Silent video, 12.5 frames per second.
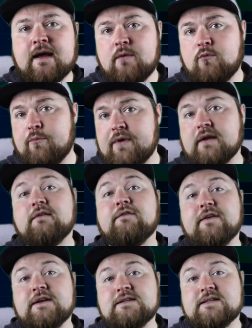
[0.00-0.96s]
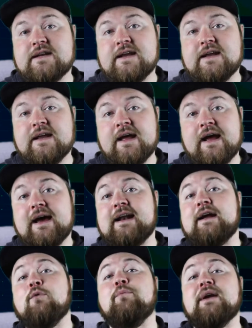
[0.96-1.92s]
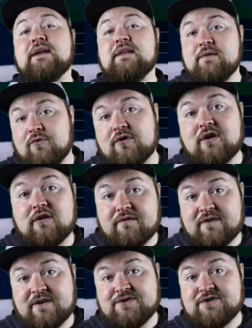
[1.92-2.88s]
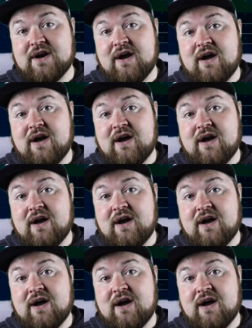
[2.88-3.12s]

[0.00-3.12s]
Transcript: we'll be into Phase 3 and I will bring you more coverage